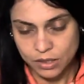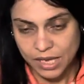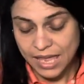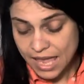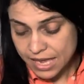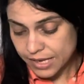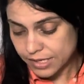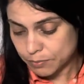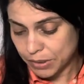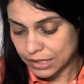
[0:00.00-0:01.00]
A
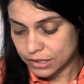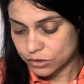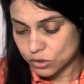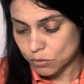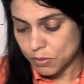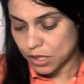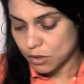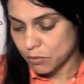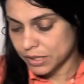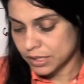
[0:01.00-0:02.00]
is parallel to B,
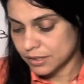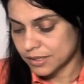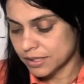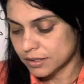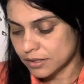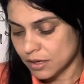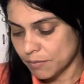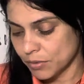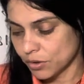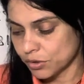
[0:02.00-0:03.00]
what is the
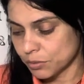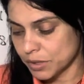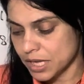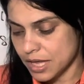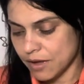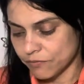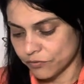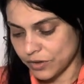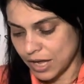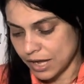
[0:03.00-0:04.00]
sum of 3 and
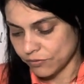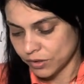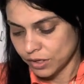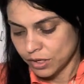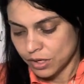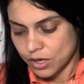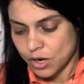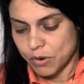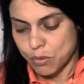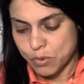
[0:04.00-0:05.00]
5?
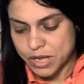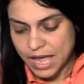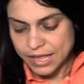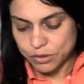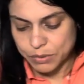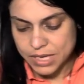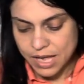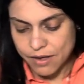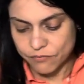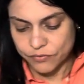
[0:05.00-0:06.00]
When we add 3
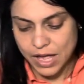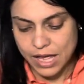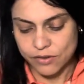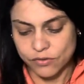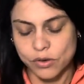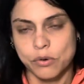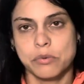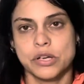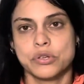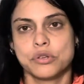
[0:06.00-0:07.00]
and 5,
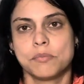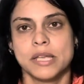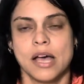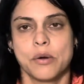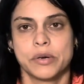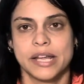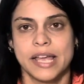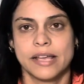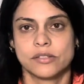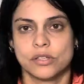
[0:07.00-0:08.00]
what should be our
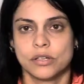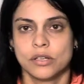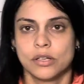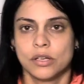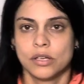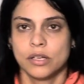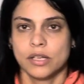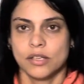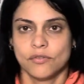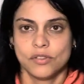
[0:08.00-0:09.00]
answer?
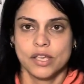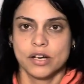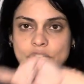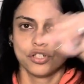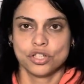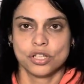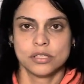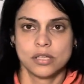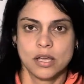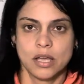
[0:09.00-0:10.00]
If they are
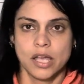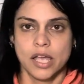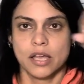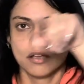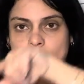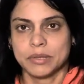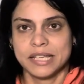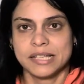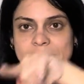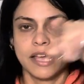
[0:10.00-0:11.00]
just a
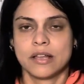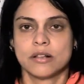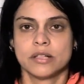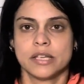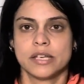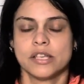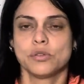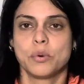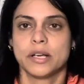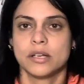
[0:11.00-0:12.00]
complete angle, it is
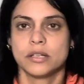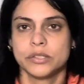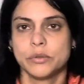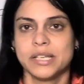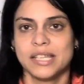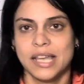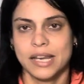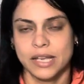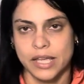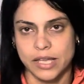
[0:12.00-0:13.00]

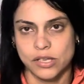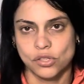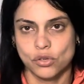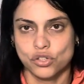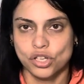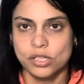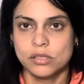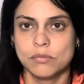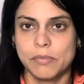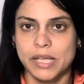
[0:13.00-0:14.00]
180. So just
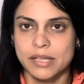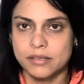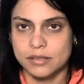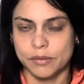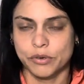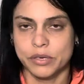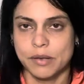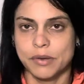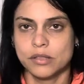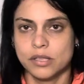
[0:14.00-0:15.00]
to make a summary
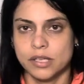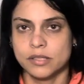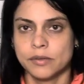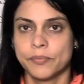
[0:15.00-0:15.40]
about this,